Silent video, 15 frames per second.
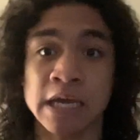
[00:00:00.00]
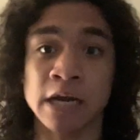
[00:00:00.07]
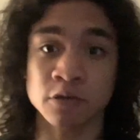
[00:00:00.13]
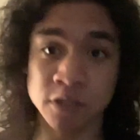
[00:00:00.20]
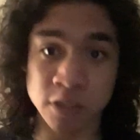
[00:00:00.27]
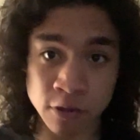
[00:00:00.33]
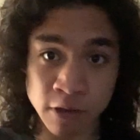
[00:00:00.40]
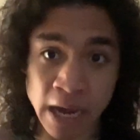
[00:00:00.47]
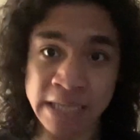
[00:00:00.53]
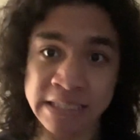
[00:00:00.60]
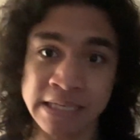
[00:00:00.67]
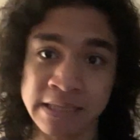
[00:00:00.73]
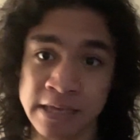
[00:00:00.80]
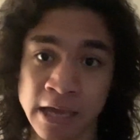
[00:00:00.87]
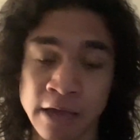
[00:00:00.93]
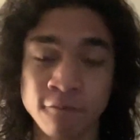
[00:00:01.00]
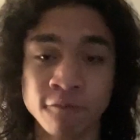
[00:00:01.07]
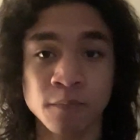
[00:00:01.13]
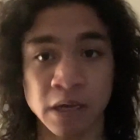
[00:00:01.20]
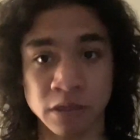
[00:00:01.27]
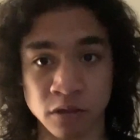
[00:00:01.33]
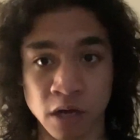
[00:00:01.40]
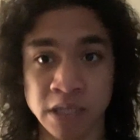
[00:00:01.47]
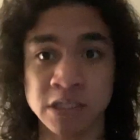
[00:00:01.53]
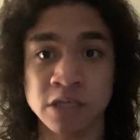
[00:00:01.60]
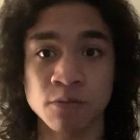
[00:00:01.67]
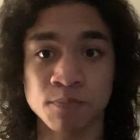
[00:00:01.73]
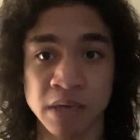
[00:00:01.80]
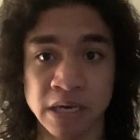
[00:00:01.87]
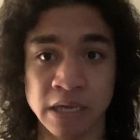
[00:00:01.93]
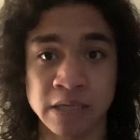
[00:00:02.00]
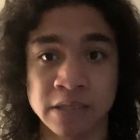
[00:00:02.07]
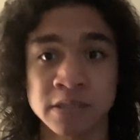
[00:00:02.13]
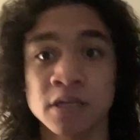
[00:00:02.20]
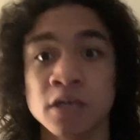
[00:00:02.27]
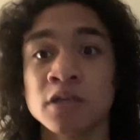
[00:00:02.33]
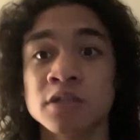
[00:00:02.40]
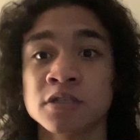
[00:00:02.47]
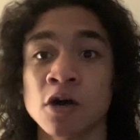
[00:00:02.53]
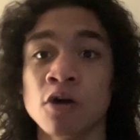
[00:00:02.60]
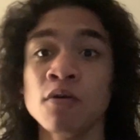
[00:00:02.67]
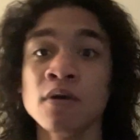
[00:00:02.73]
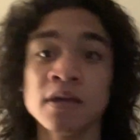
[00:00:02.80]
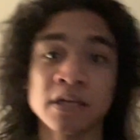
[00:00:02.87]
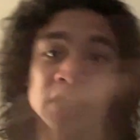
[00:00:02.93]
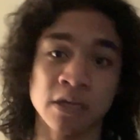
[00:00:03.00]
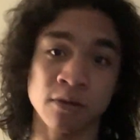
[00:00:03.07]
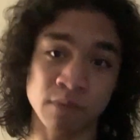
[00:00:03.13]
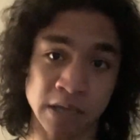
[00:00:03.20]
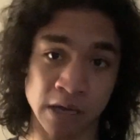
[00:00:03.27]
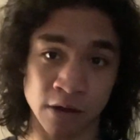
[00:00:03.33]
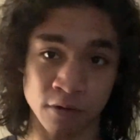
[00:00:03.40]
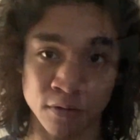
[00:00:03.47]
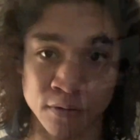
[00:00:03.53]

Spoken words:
and I'll see you guys at the end for my thoughts and opinions. So, here we go.